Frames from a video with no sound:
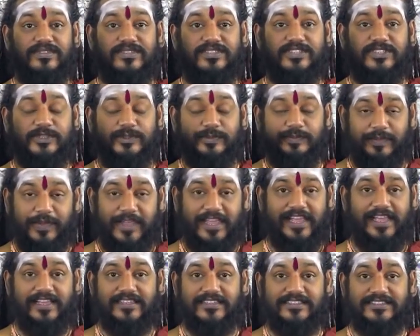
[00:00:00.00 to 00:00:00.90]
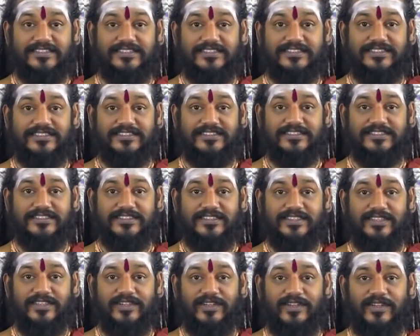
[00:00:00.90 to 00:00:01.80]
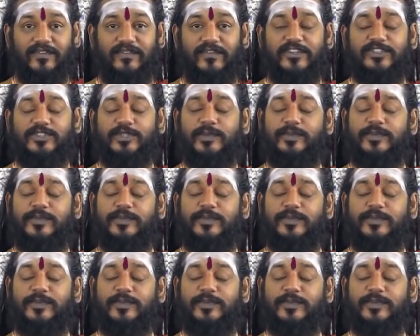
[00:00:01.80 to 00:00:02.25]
space which